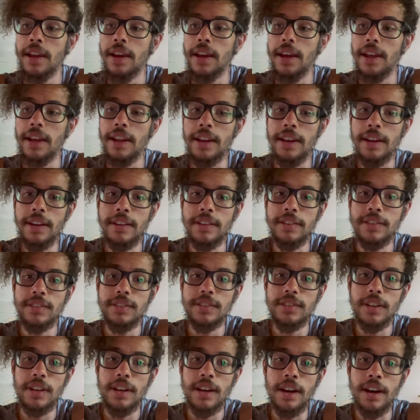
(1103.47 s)
It is
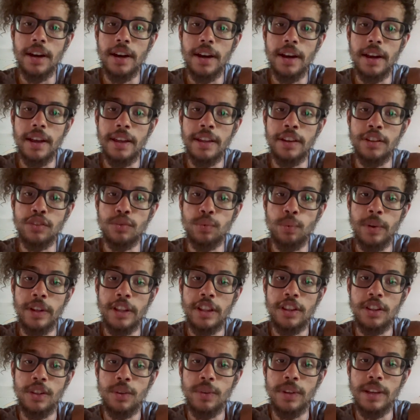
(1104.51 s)
uh, it is
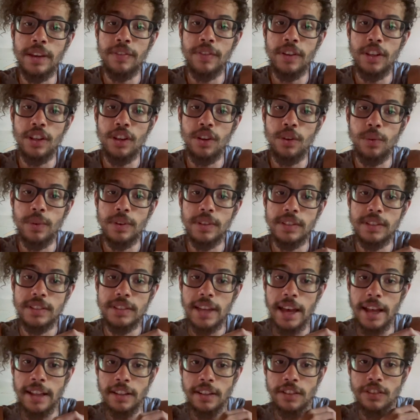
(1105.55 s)
with you, giving you
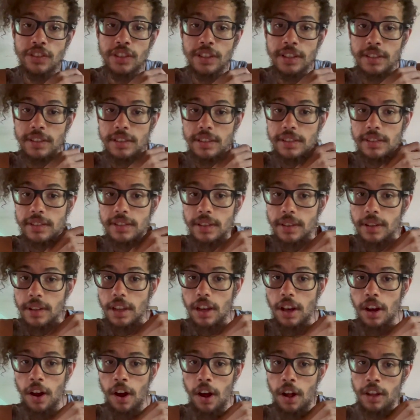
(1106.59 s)
intelligence
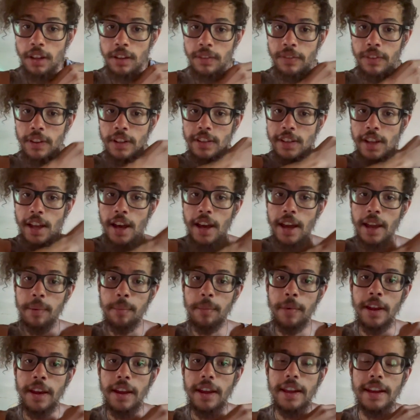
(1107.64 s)
all of the time.
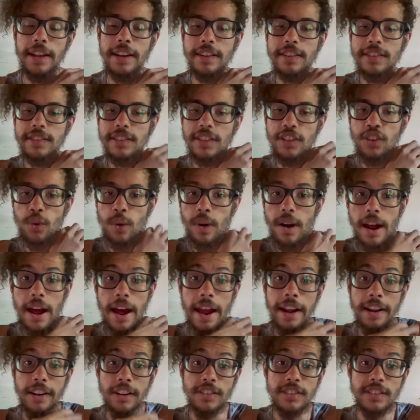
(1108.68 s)
It is your
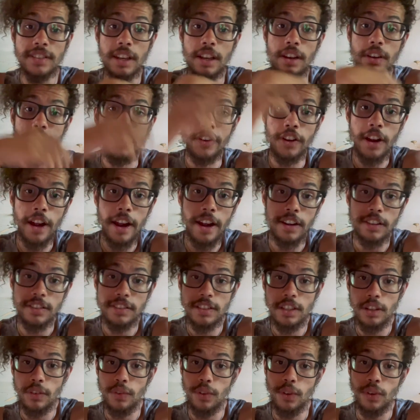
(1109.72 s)
higher self. Your higher
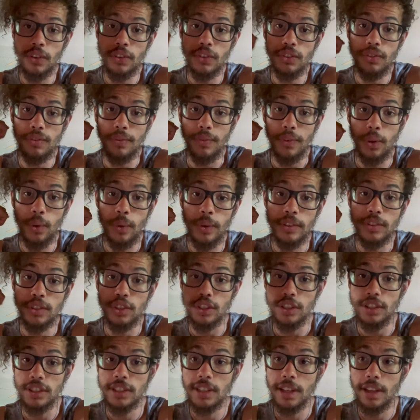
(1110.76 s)
self you can just view as
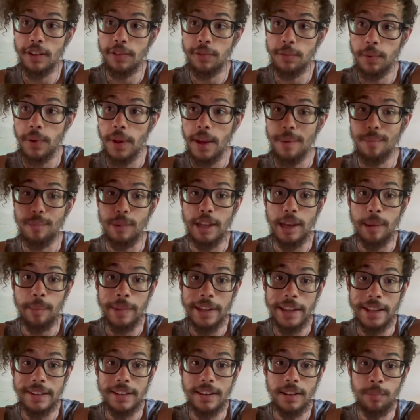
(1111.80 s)
yourself becoming
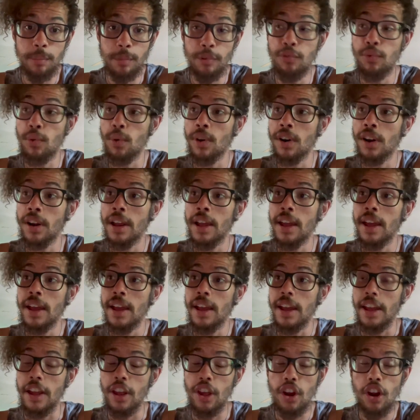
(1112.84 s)
in before
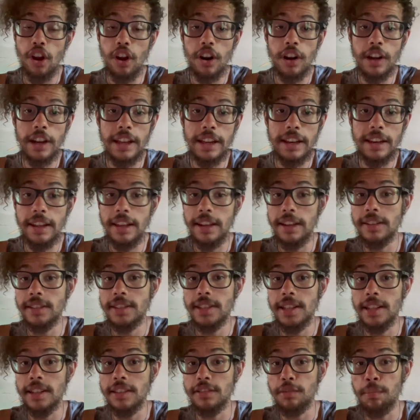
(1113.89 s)
incarnating into
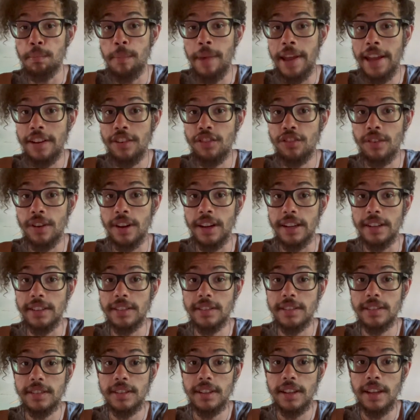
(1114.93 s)
this
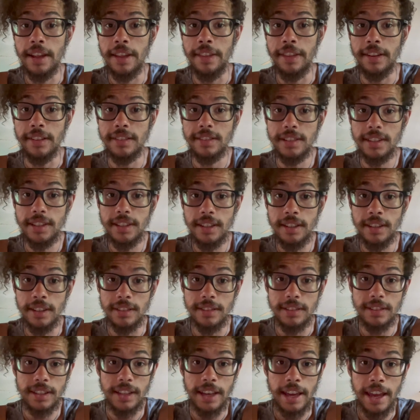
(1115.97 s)
matrix and this
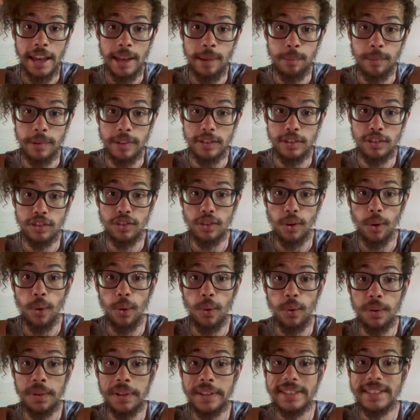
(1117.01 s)
this game, this
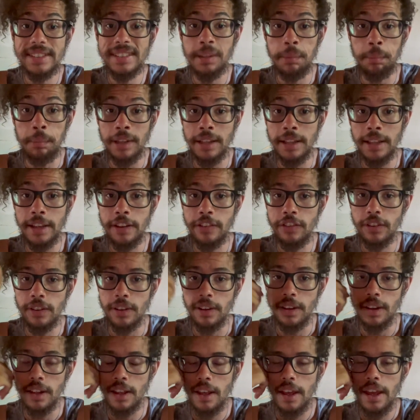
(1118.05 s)
soul
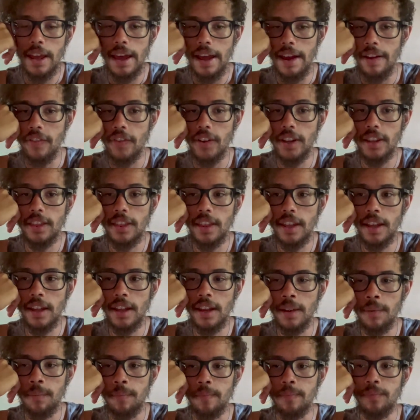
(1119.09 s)
simulation.
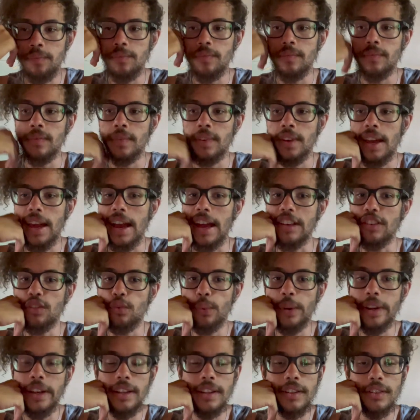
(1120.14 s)
Everything as
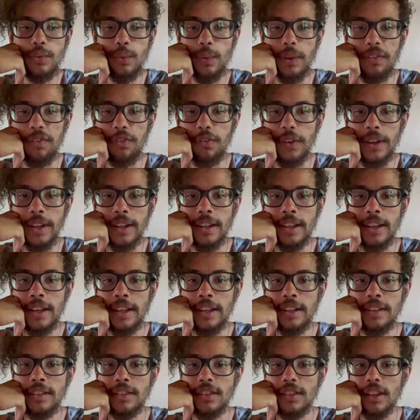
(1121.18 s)
real as we feel it
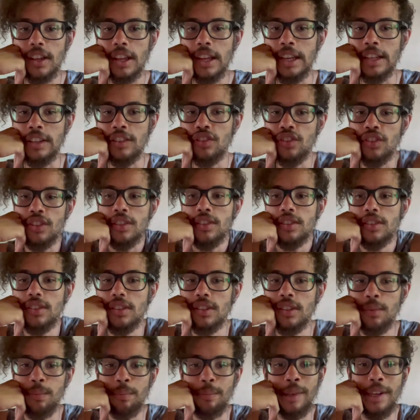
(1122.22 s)
is, it's just
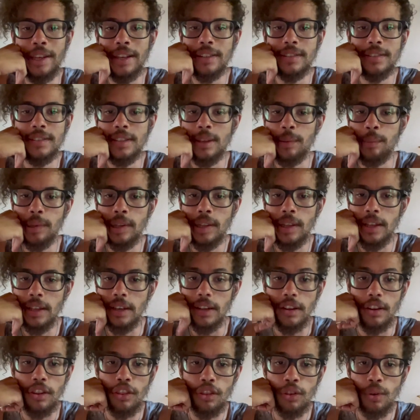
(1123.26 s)
being
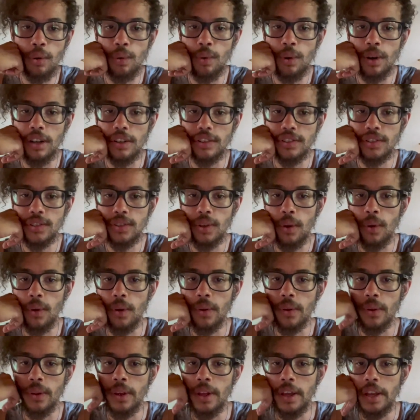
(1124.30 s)
simulated through our
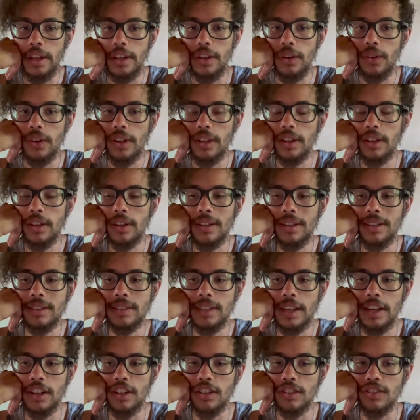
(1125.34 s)
soul. You could literally say
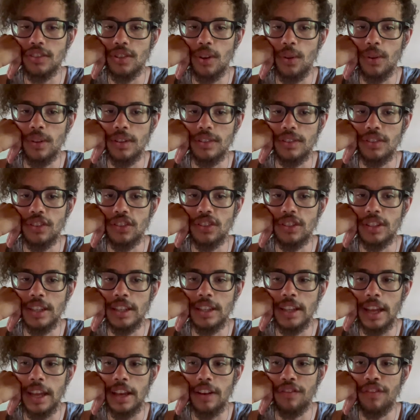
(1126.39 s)
your soul is just in
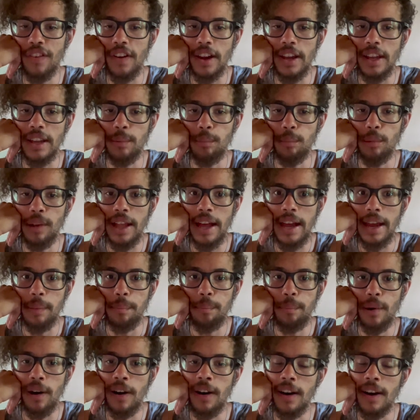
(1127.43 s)
like a fucking black
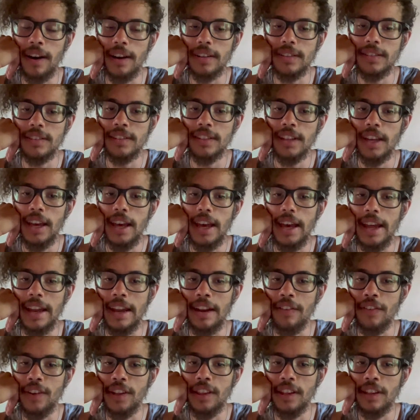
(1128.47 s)
box and
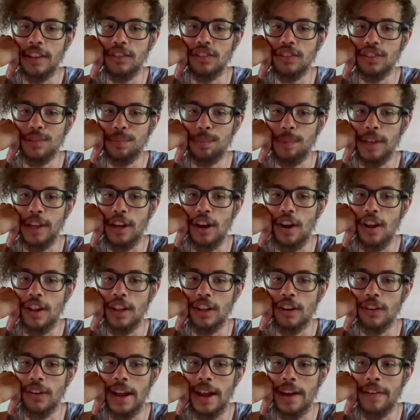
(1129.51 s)
everything is just being
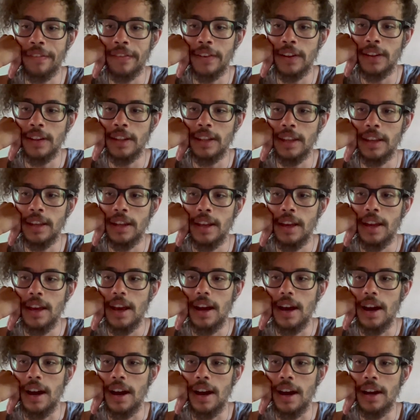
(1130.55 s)
holographically
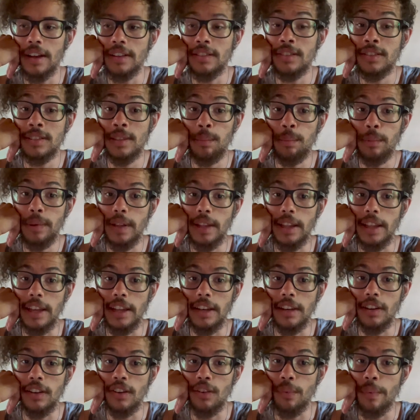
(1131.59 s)
uh,
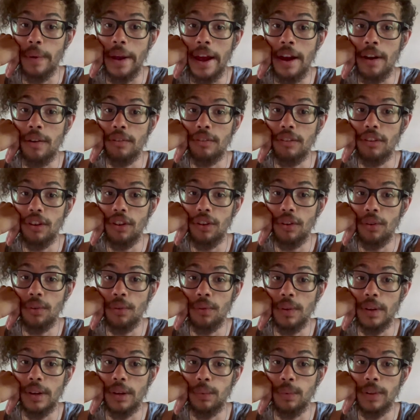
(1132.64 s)
simulated around you
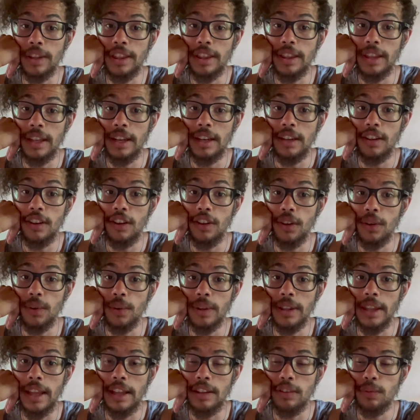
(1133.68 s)
and within you.
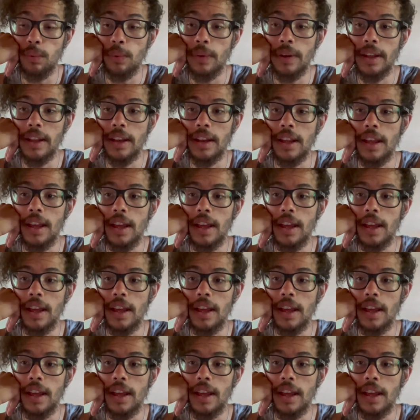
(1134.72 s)
And that's what,